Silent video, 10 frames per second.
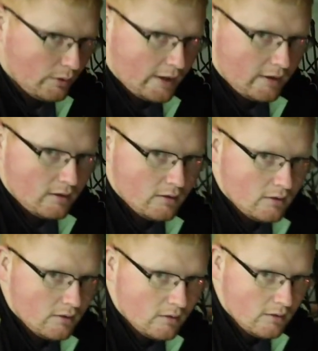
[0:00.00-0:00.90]
Wait.
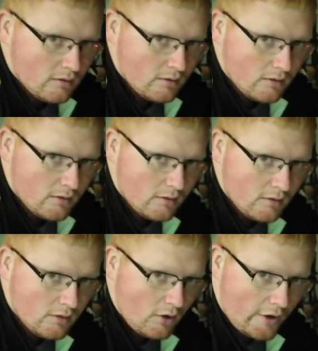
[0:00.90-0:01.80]

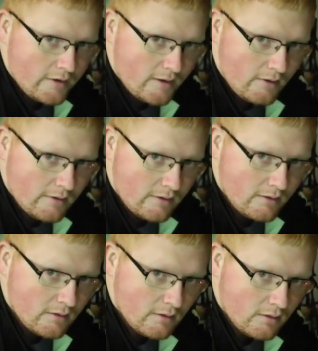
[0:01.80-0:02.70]
Are you serious?
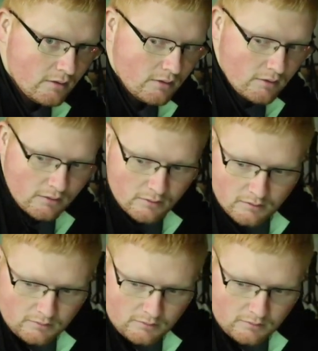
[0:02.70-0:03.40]
Yeah, you just